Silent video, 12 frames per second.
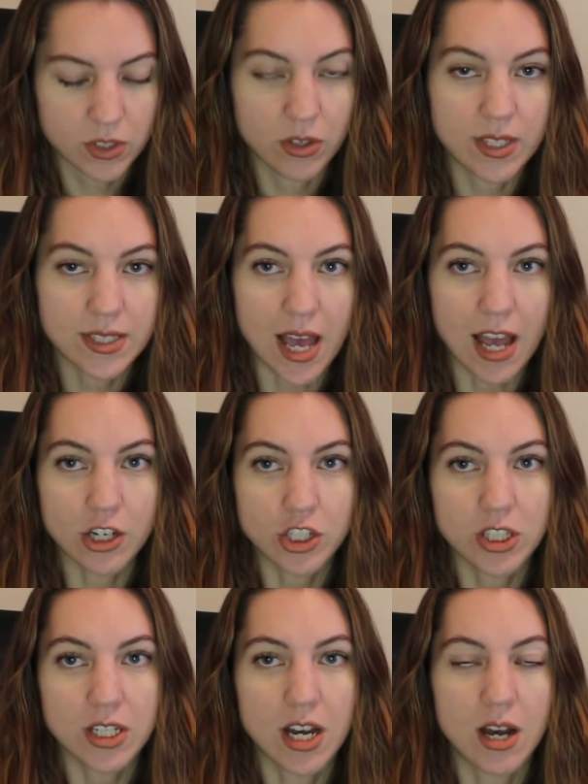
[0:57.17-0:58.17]
this
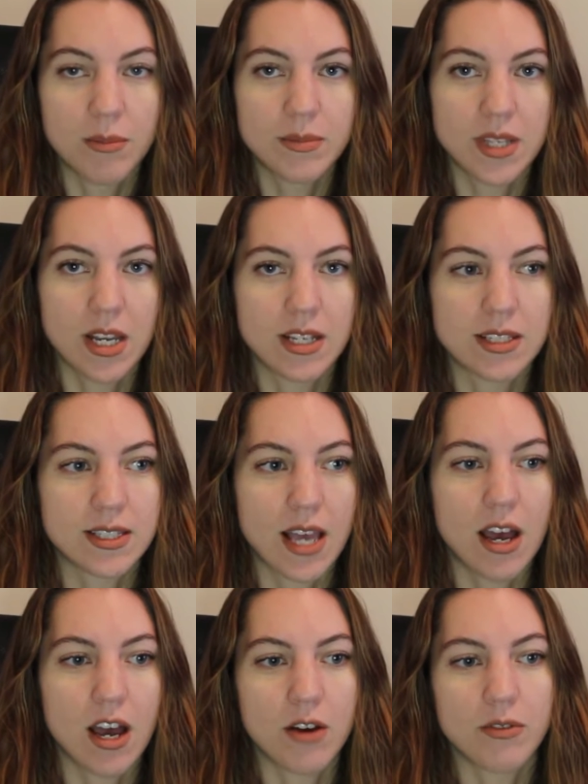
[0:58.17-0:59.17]
actually comes in a
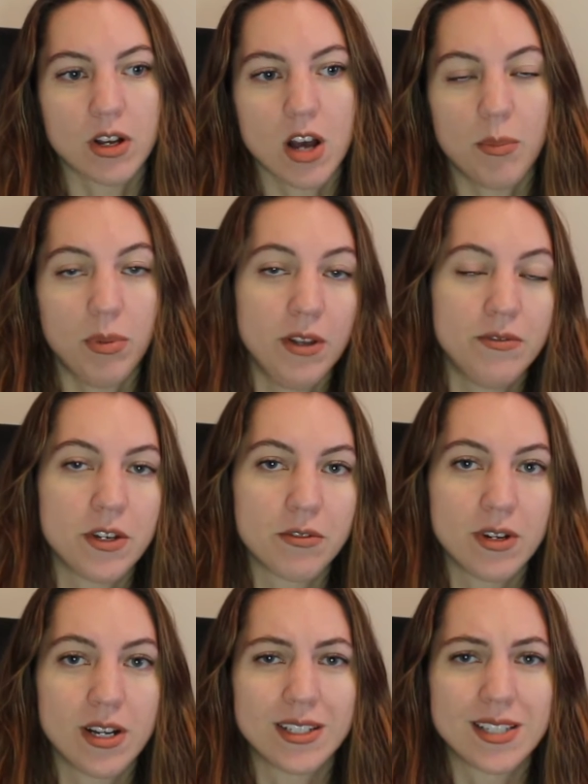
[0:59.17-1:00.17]
set of a couple of
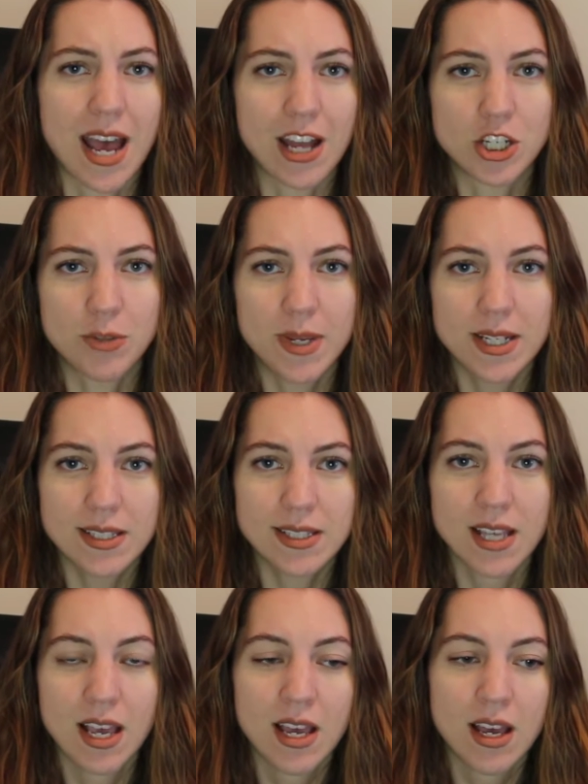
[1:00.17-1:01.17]
different attachments.
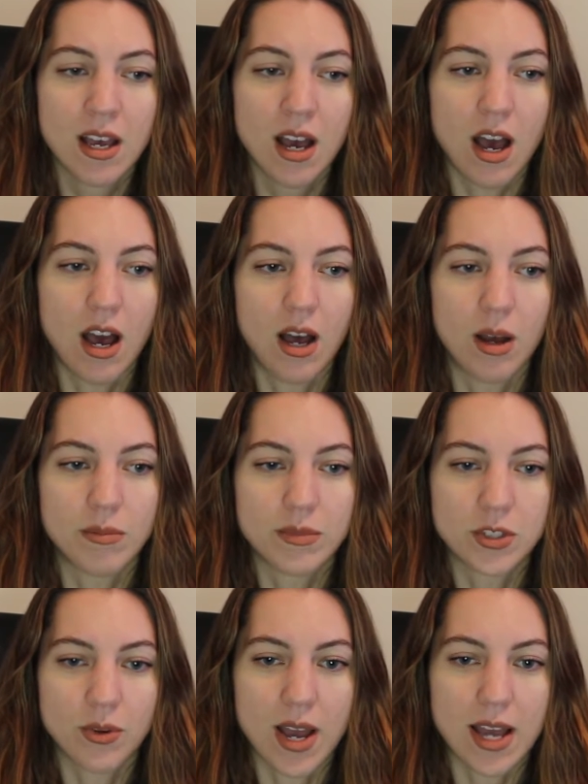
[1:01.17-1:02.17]

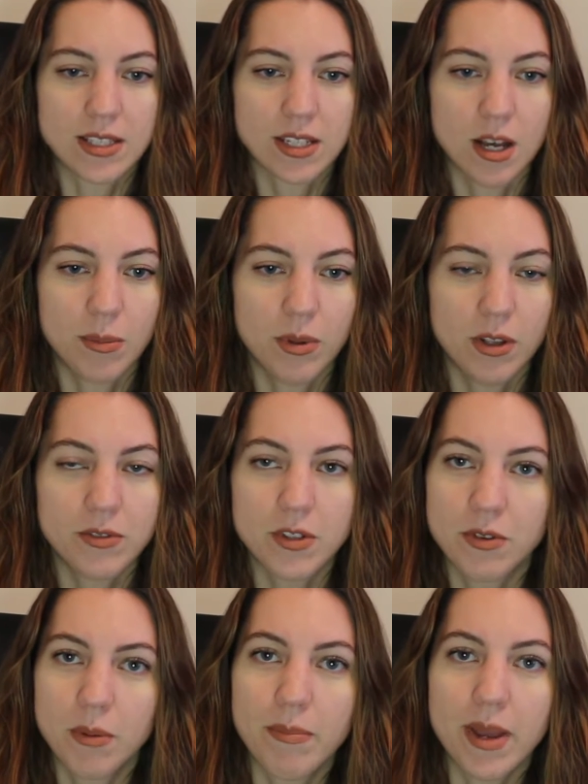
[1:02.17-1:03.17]
So it has a couple of
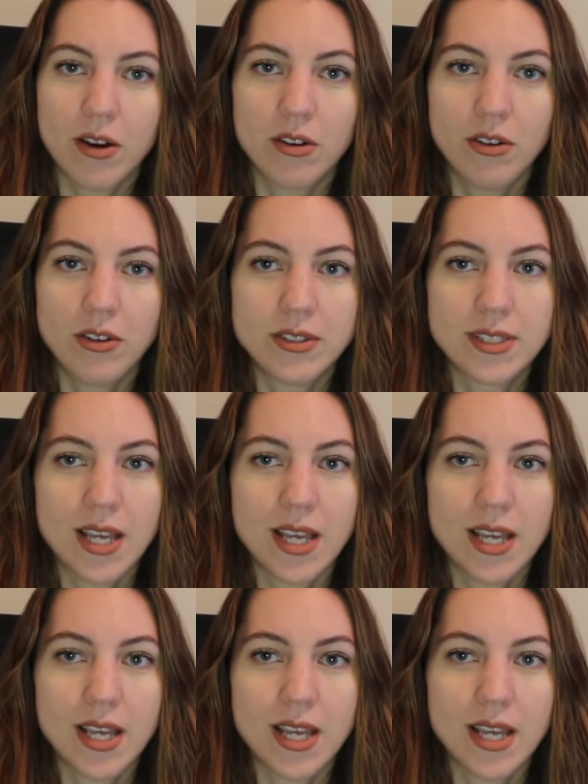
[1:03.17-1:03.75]
different barrels,